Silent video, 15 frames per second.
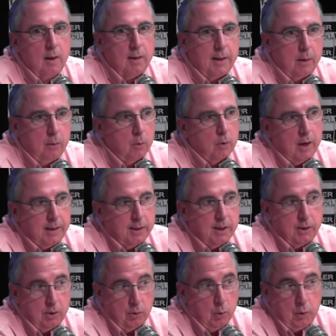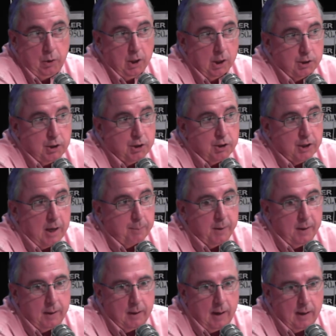sure. they were they did their due diligence on
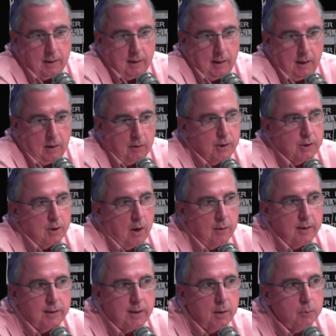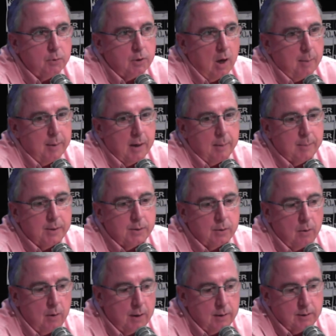me, and I, I already saw that that was coming at me,
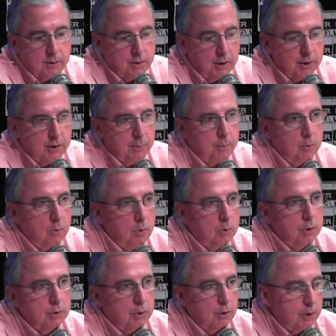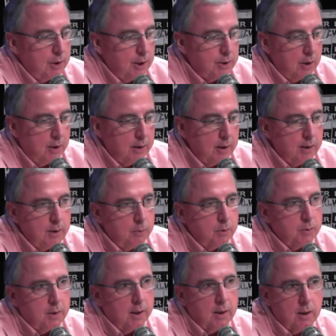so I just did a simple Google search and I saw that he
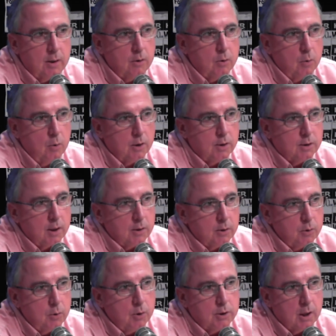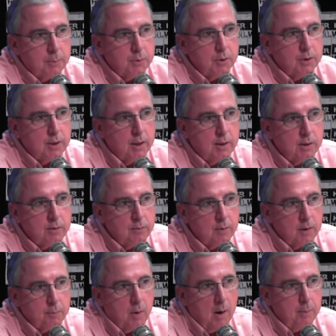was taking dual, dual exemptions on his
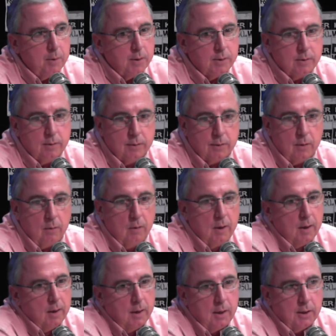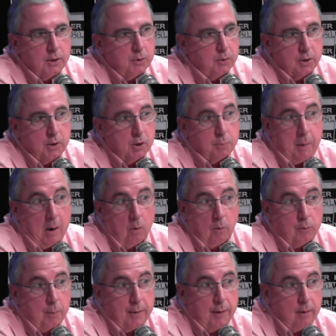properties. So it just, just, it just
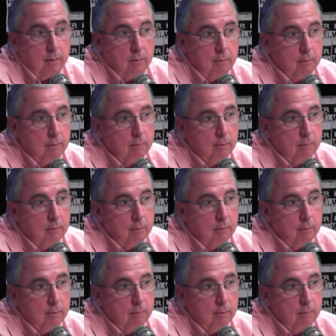spiraled, spiraled from, there.